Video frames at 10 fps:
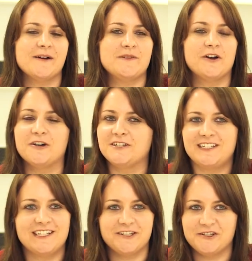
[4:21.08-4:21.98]
Your
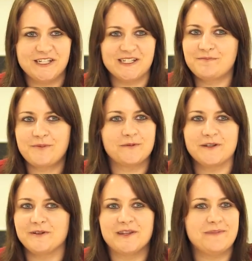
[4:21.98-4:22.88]
honours year is probably
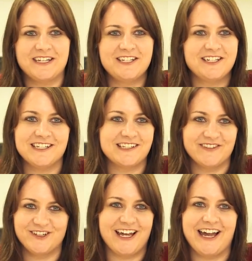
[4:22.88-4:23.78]
one of the best years of
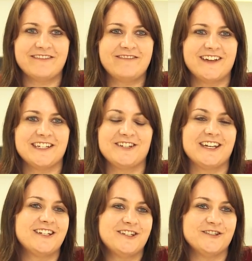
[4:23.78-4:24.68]
your life as you
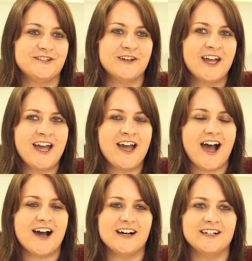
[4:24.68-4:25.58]
get to
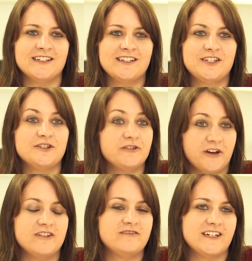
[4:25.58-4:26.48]
do your
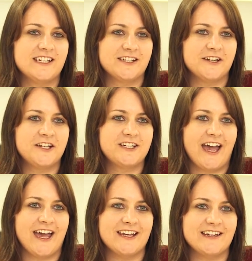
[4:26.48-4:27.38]
own research
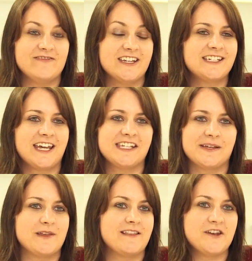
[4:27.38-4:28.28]
and investigate
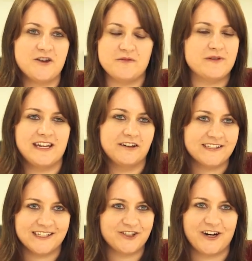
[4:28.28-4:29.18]
something that nobody else
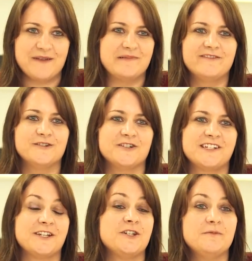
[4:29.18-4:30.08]
has tried before.
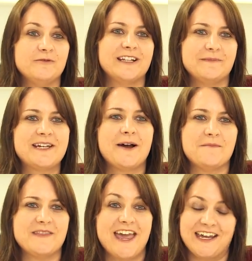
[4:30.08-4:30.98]
So you really
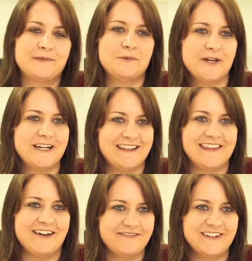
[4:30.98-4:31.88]
become the expert in
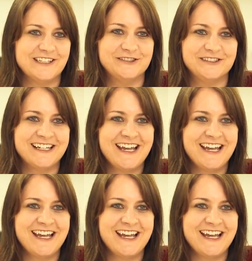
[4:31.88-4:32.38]
that field.